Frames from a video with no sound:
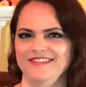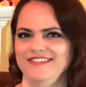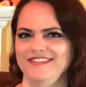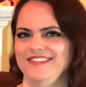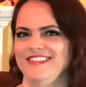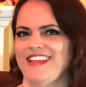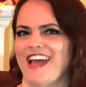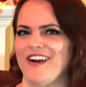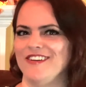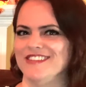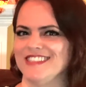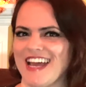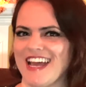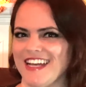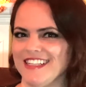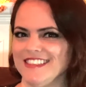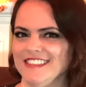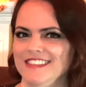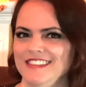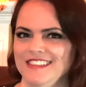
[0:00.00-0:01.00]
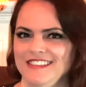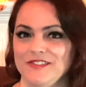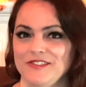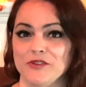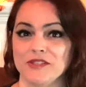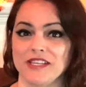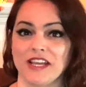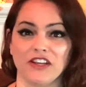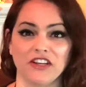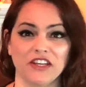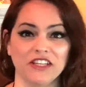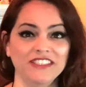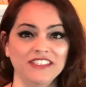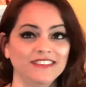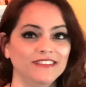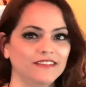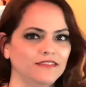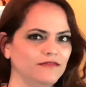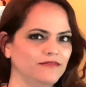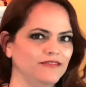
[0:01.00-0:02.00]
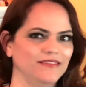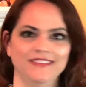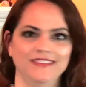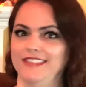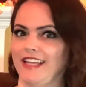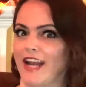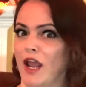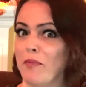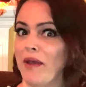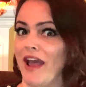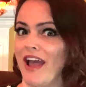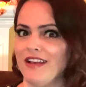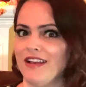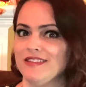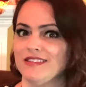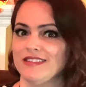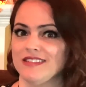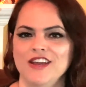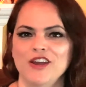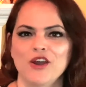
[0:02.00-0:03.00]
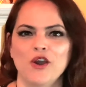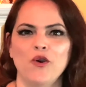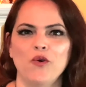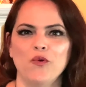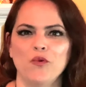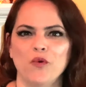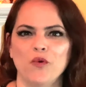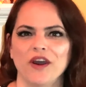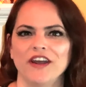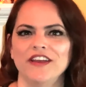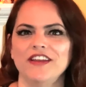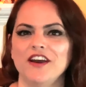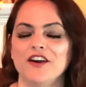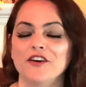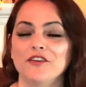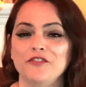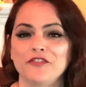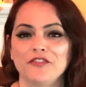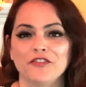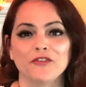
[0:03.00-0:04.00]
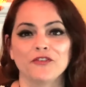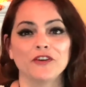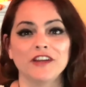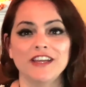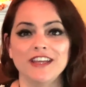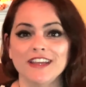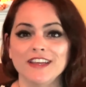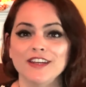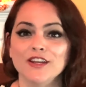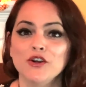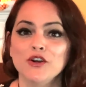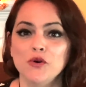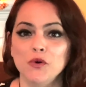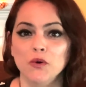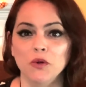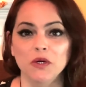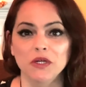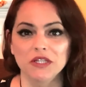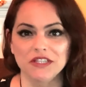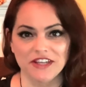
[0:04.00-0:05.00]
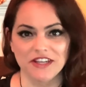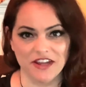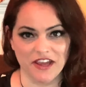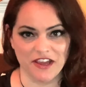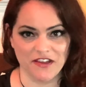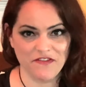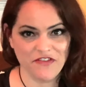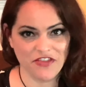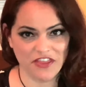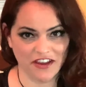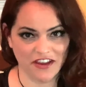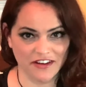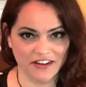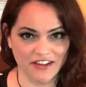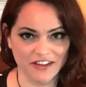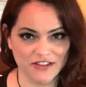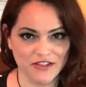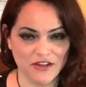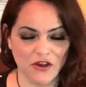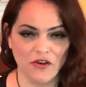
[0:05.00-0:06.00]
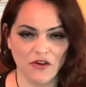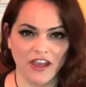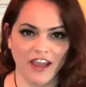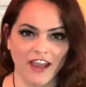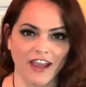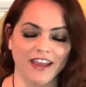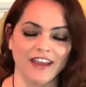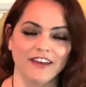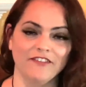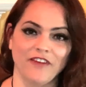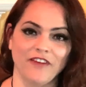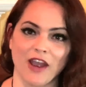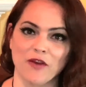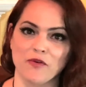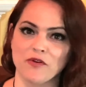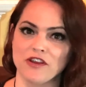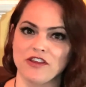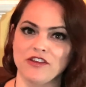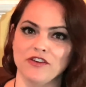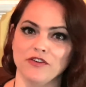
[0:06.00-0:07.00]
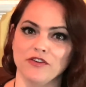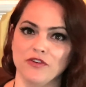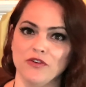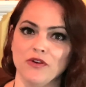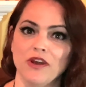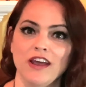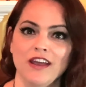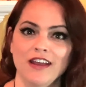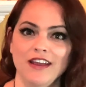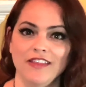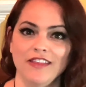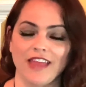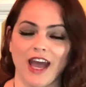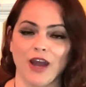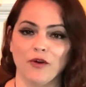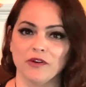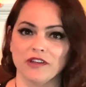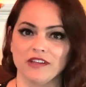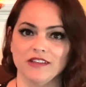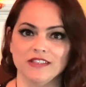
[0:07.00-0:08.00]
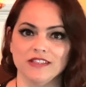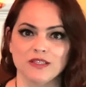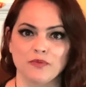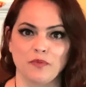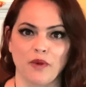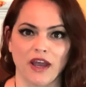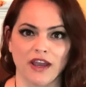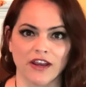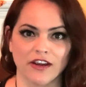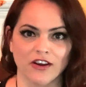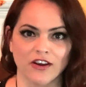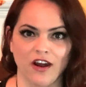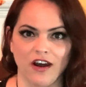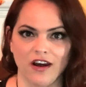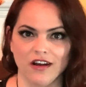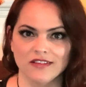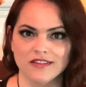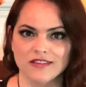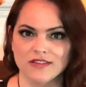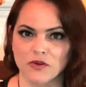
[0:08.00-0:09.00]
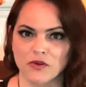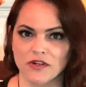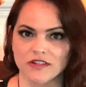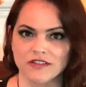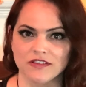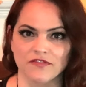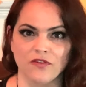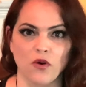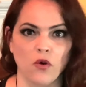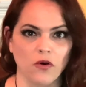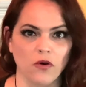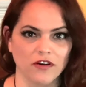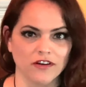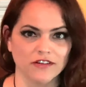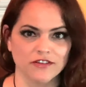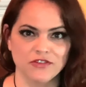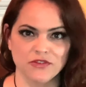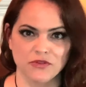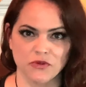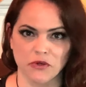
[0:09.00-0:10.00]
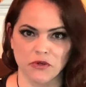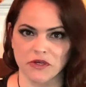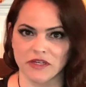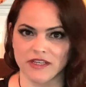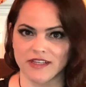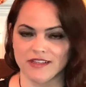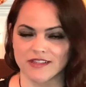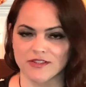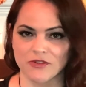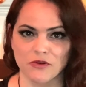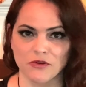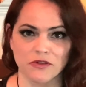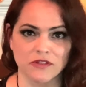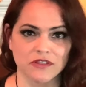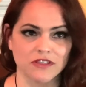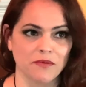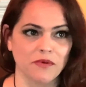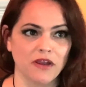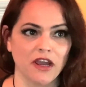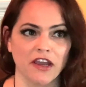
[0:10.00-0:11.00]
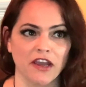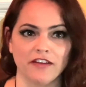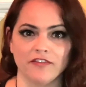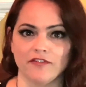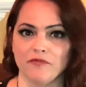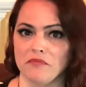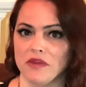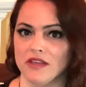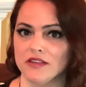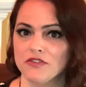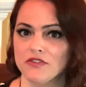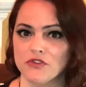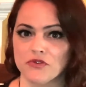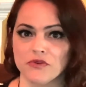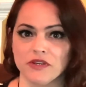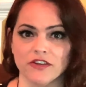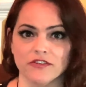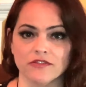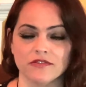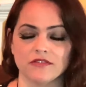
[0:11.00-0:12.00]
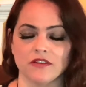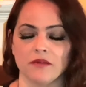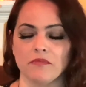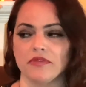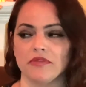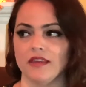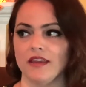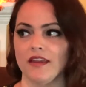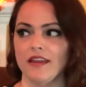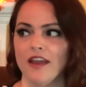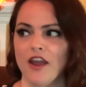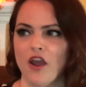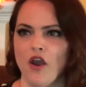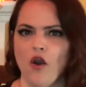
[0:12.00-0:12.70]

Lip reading: How was that? Was that good? Did I pass? What a freaking cool knife that is. Okay, if I were you, that would inspire all sorts of horror stories or some kind of mystery or something.